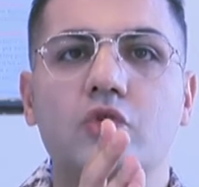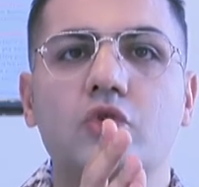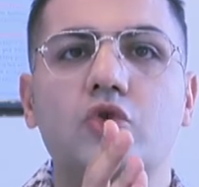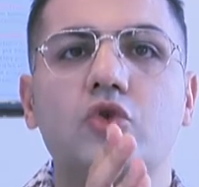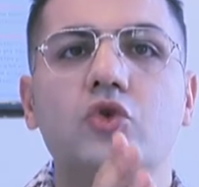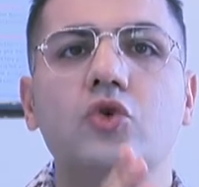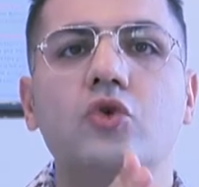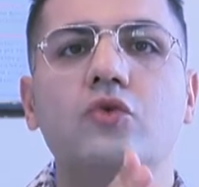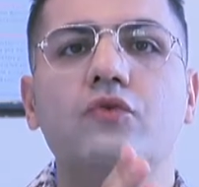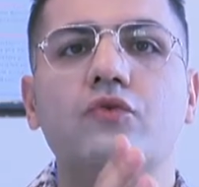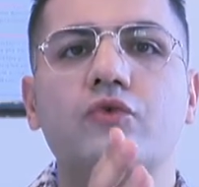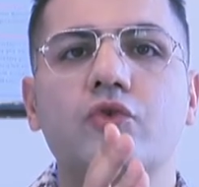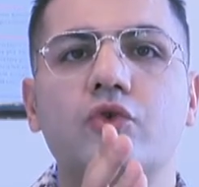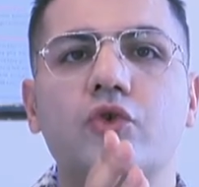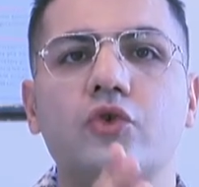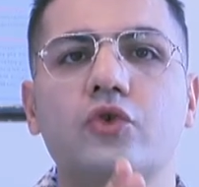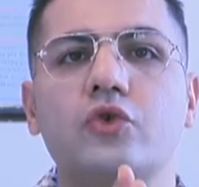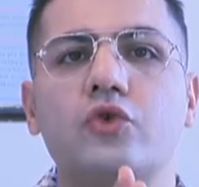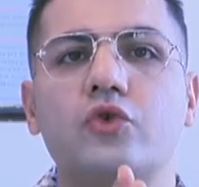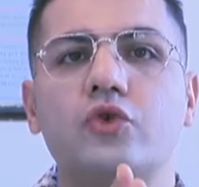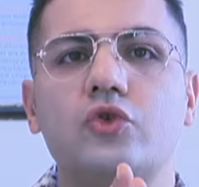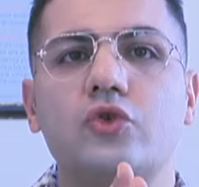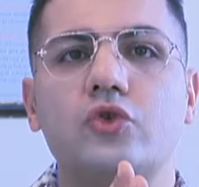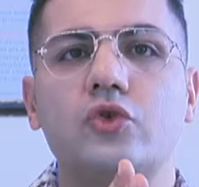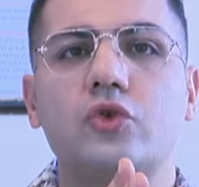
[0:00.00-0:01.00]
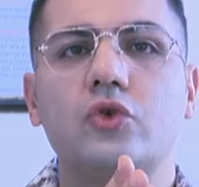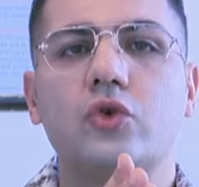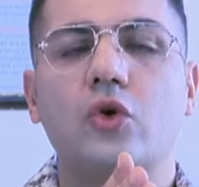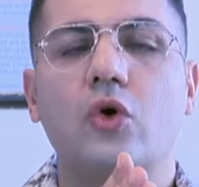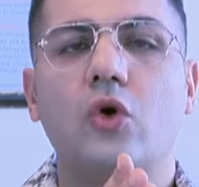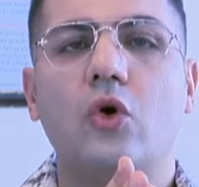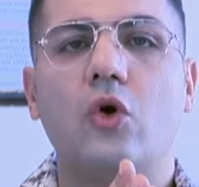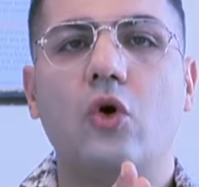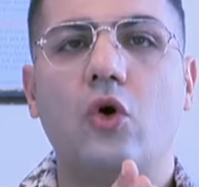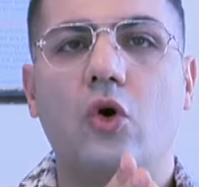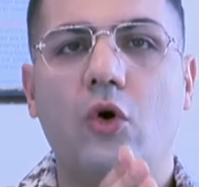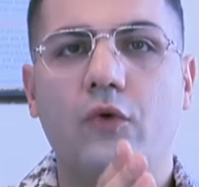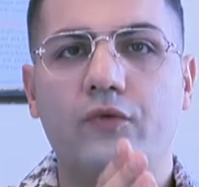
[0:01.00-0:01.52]
2 roots
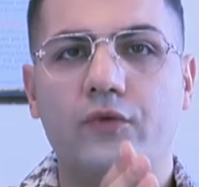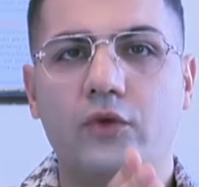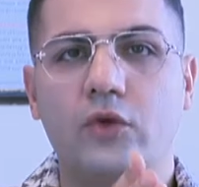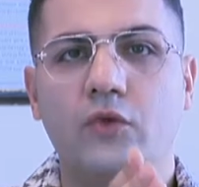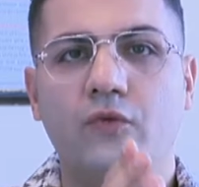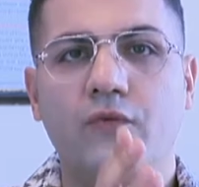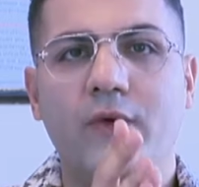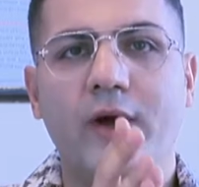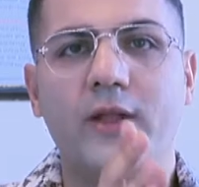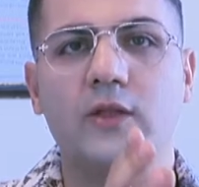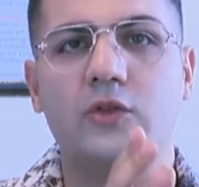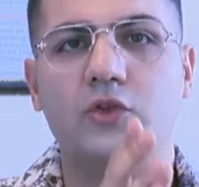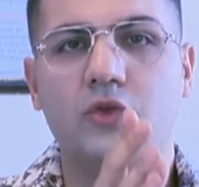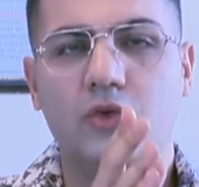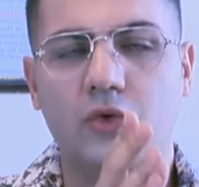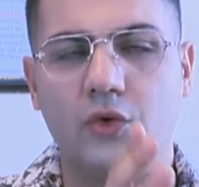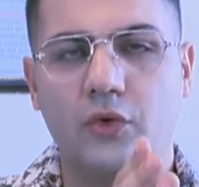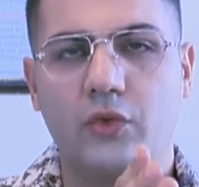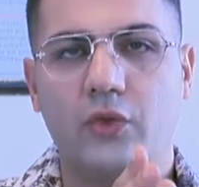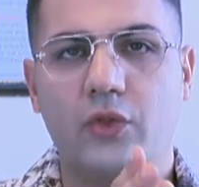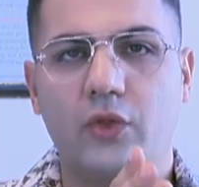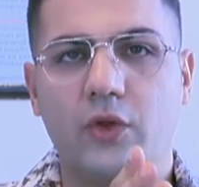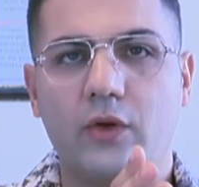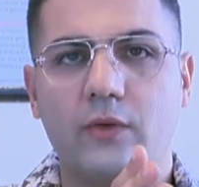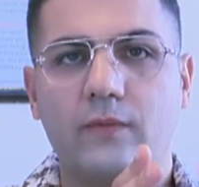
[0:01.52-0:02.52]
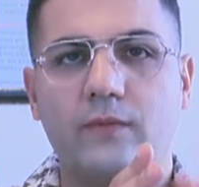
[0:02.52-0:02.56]
of the one tooth.